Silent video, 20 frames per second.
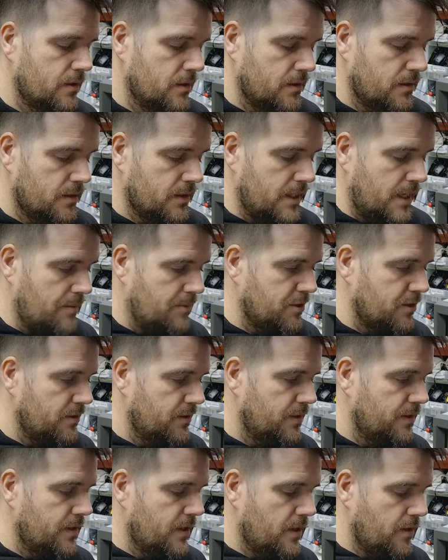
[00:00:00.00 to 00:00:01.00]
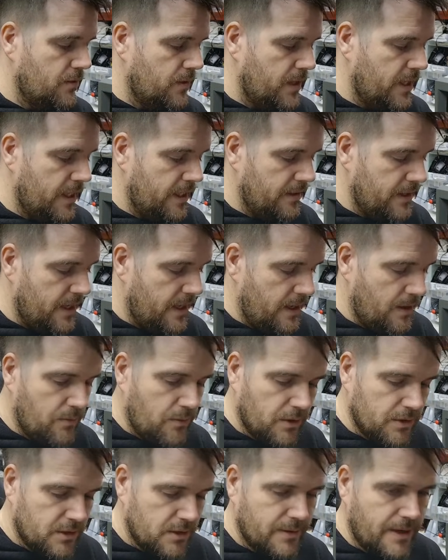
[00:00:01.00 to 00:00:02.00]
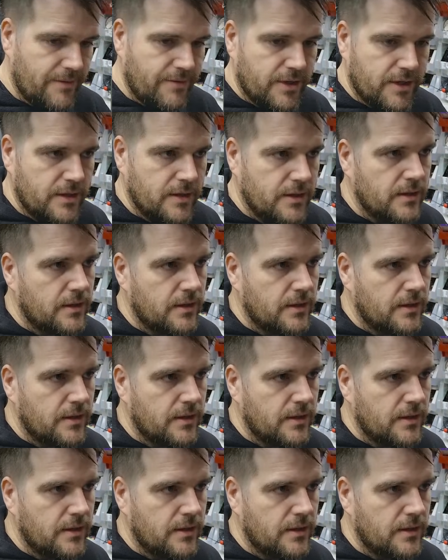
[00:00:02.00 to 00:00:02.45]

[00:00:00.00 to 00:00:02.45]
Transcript: There's absolutely no heat there whatsoever.